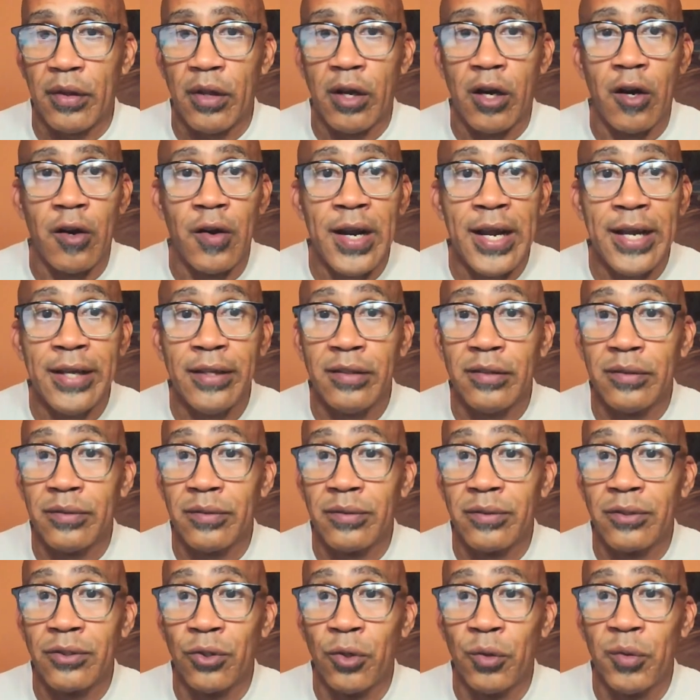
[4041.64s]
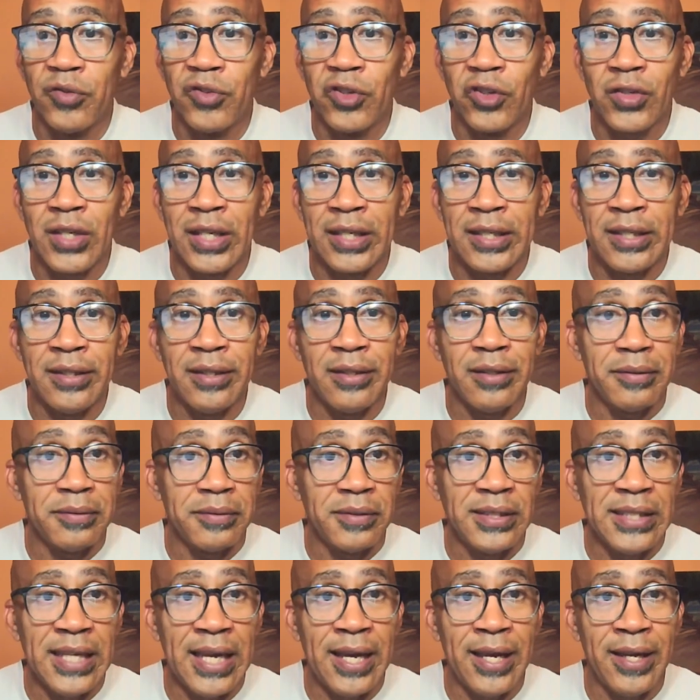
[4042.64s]
All right. So we just got a
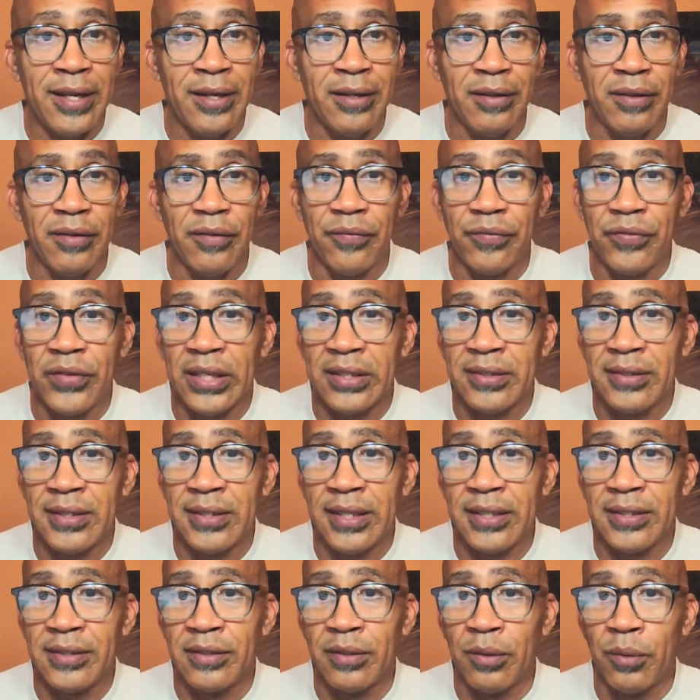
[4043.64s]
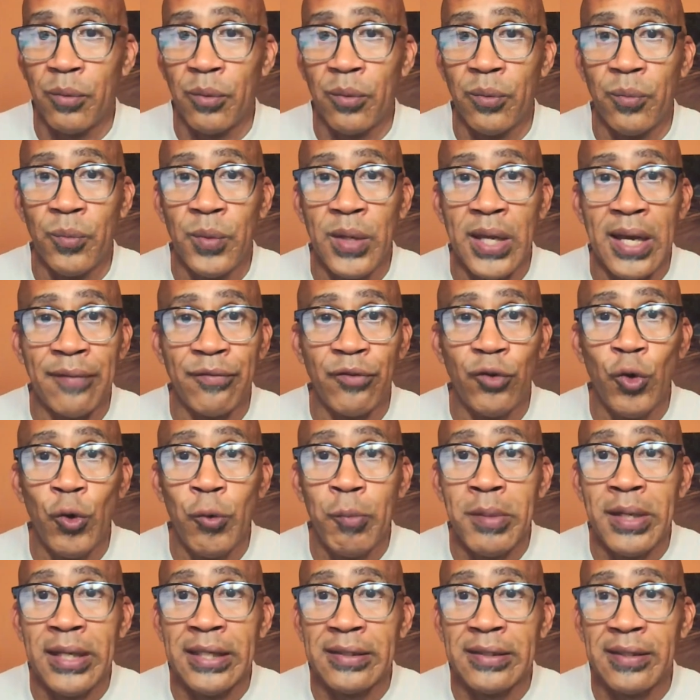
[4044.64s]
sign that says we have 2
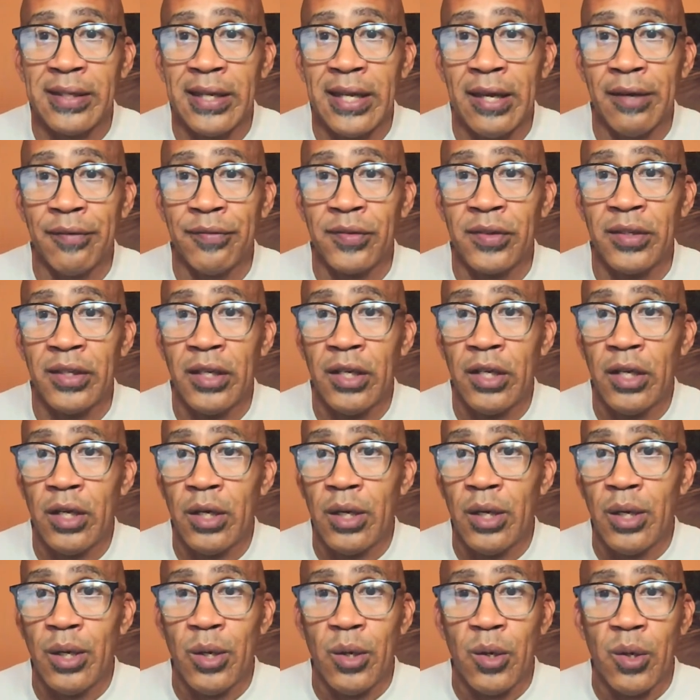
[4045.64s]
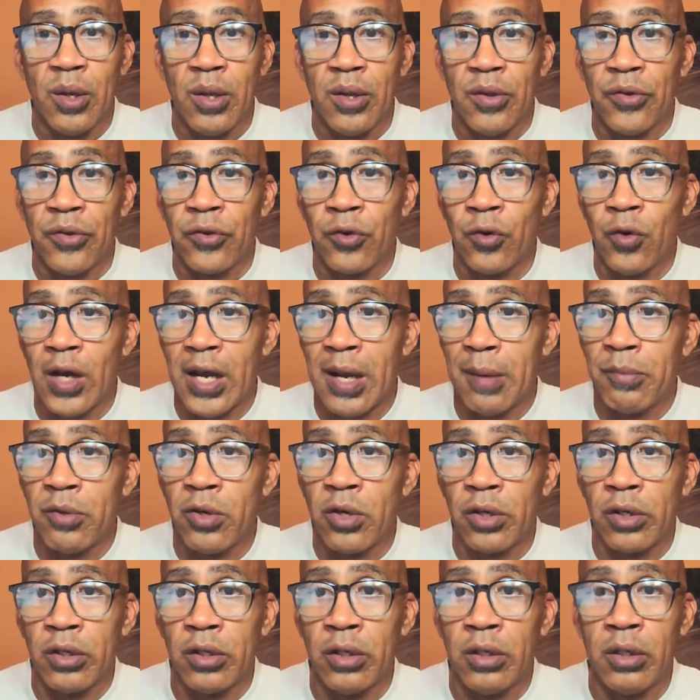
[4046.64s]
minutes left. So I'm
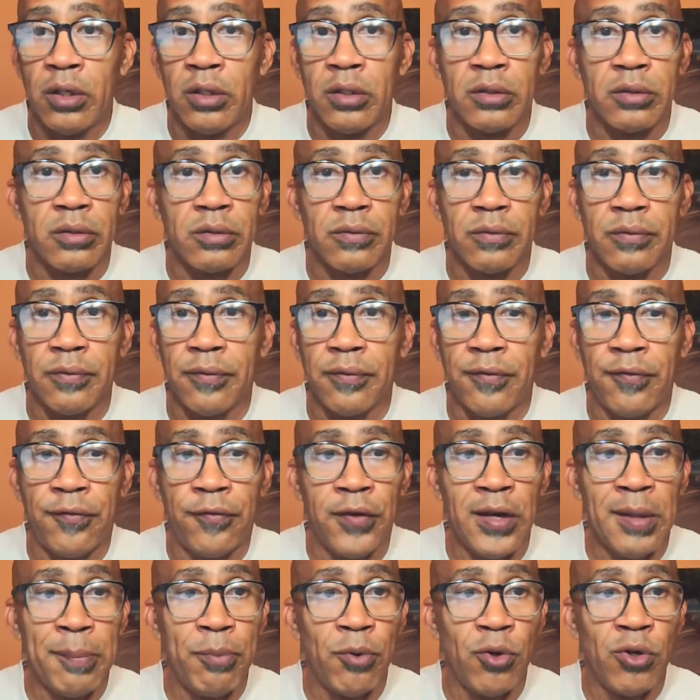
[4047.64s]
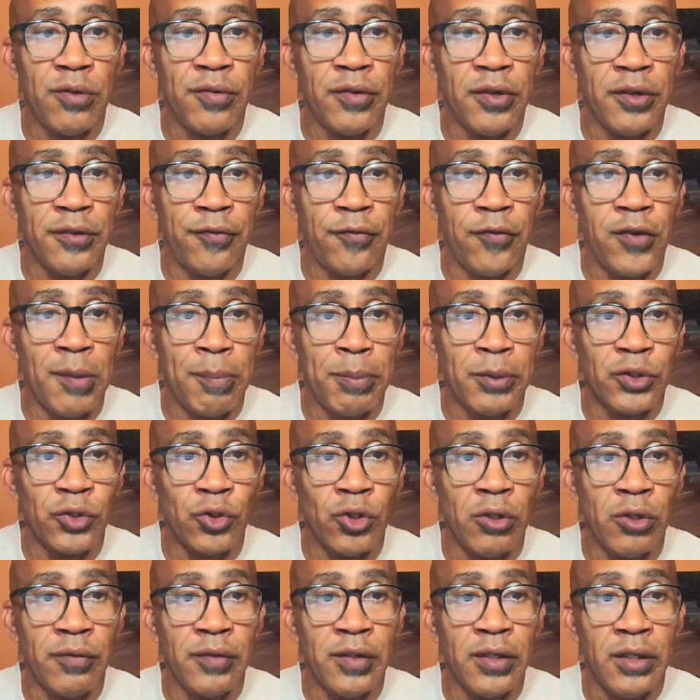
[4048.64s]
going to flip us
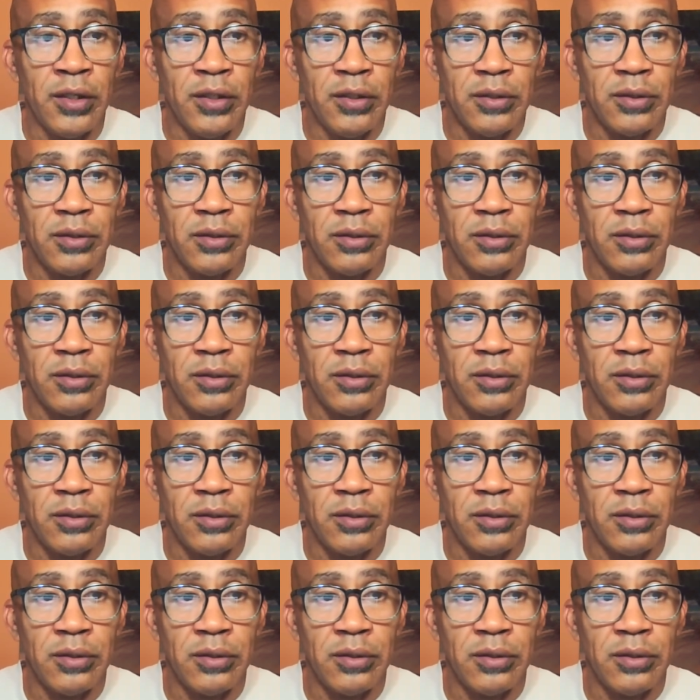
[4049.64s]
over